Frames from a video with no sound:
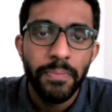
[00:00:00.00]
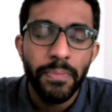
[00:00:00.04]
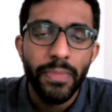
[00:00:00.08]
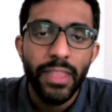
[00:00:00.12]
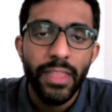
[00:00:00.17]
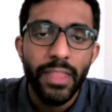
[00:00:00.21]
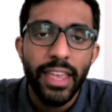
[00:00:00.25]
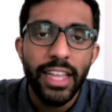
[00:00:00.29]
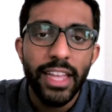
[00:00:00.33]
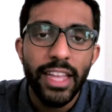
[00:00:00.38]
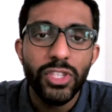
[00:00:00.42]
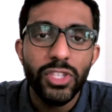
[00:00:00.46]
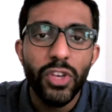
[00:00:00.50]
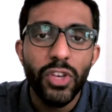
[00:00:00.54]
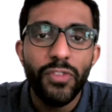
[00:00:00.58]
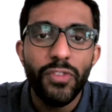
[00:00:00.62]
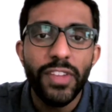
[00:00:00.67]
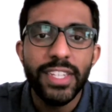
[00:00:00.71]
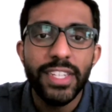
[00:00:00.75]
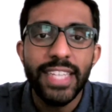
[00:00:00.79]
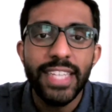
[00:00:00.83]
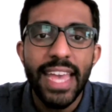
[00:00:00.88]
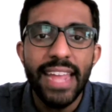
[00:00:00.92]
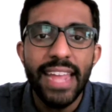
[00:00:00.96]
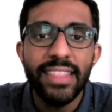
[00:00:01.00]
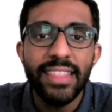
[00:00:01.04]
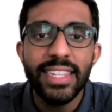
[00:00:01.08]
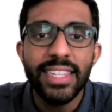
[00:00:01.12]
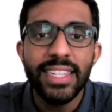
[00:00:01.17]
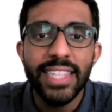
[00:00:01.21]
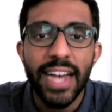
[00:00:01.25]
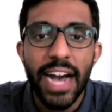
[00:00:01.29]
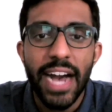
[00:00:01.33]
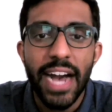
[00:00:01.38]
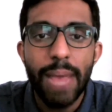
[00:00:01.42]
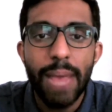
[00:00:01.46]
And so if you take the
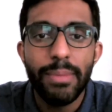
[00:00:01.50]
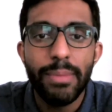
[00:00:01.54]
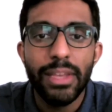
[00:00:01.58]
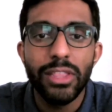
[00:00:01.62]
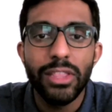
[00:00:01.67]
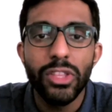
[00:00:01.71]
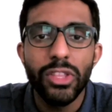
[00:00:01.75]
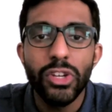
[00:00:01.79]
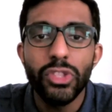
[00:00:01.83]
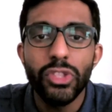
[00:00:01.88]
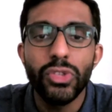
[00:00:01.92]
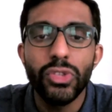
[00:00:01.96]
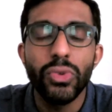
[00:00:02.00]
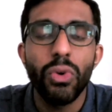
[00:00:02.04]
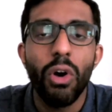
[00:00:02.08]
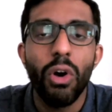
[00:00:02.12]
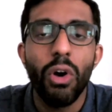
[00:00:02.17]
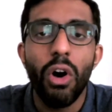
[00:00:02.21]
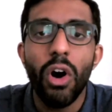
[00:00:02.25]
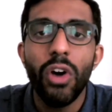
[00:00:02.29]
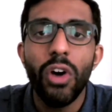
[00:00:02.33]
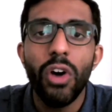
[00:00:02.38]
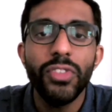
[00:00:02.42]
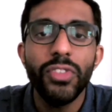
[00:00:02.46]
time and look through all the